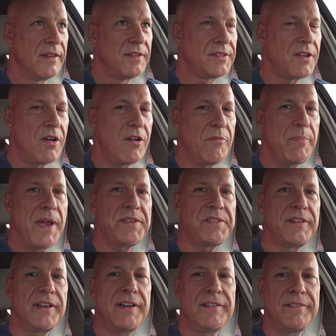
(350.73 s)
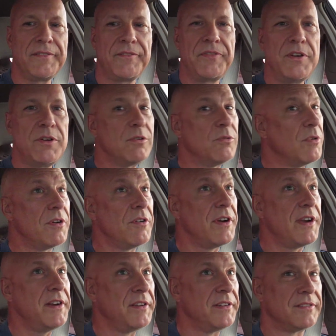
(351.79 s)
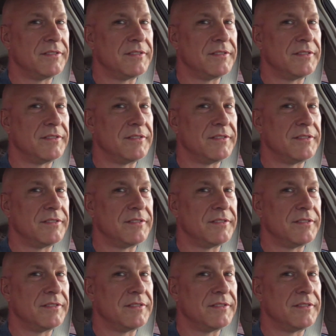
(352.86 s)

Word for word: So basically, if you were worried,